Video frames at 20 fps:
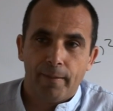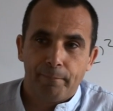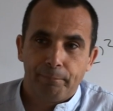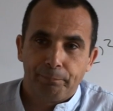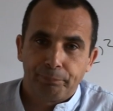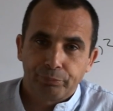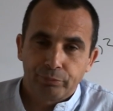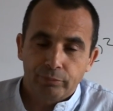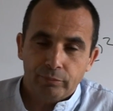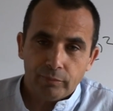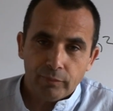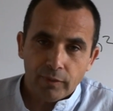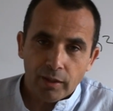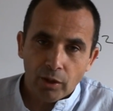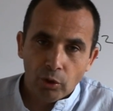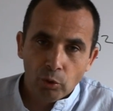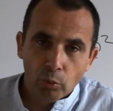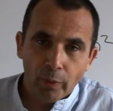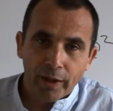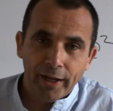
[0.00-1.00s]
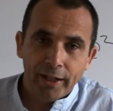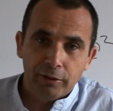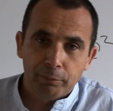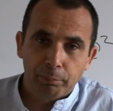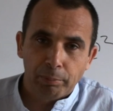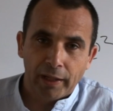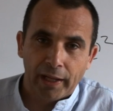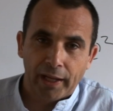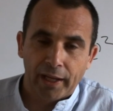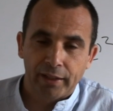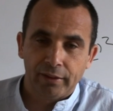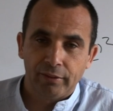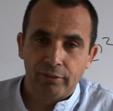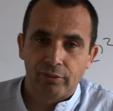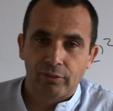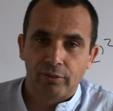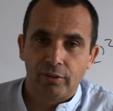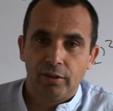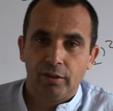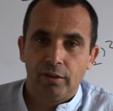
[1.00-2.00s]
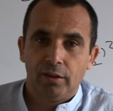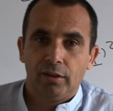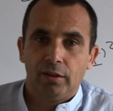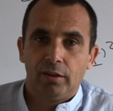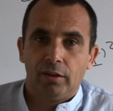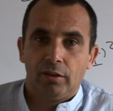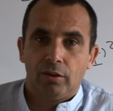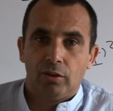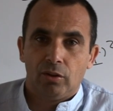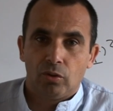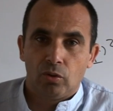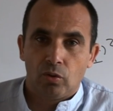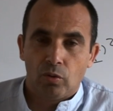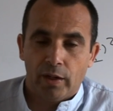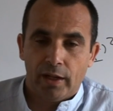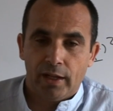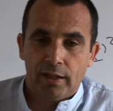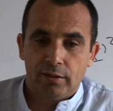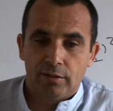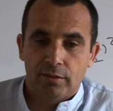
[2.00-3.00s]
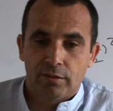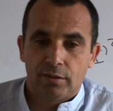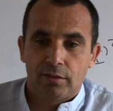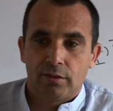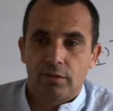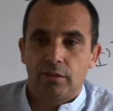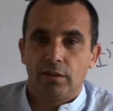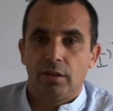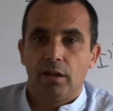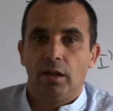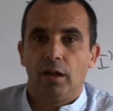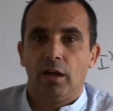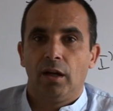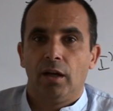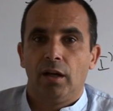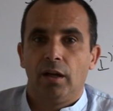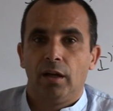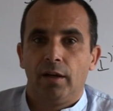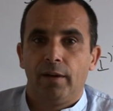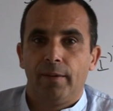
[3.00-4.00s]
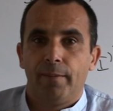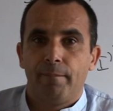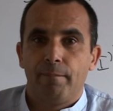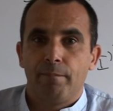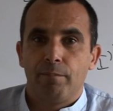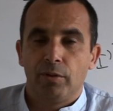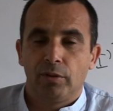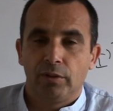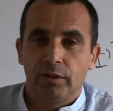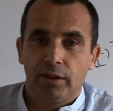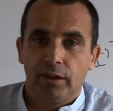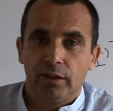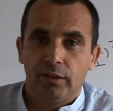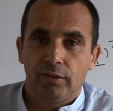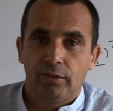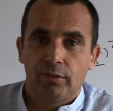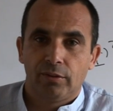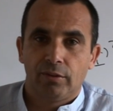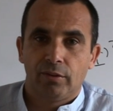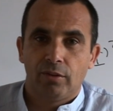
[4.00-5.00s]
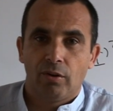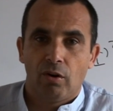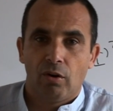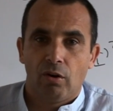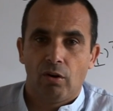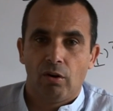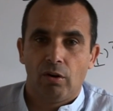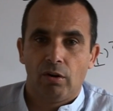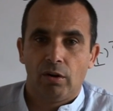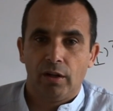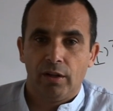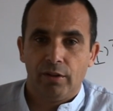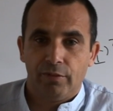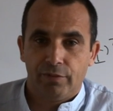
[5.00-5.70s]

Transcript: uh, great plans, great uh, buildings or